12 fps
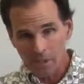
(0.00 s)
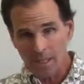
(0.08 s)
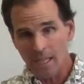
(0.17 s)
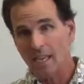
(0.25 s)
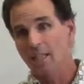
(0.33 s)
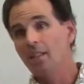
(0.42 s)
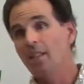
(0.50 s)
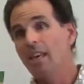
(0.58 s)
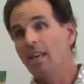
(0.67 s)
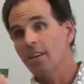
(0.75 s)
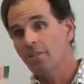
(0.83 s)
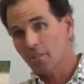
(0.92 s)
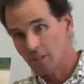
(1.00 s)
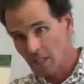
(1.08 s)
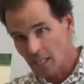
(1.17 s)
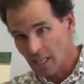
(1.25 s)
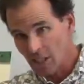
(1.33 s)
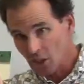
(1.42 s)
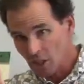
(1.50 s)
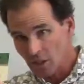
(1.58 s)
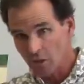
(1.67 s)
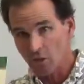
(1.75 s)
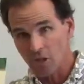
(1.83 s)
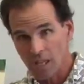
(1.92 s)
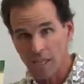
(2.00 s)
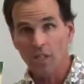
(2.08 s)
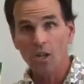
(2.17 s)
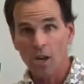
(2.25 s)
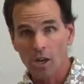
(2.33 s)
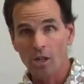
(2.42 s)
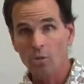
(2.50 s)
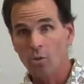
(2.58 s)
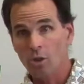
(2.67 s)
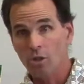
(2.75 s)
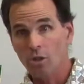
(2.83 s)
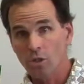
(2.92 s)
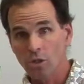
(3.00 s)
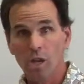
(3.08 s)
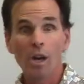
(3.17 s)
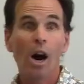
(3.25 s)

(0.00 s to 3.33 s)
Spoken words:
tend to think of teaching those key target words,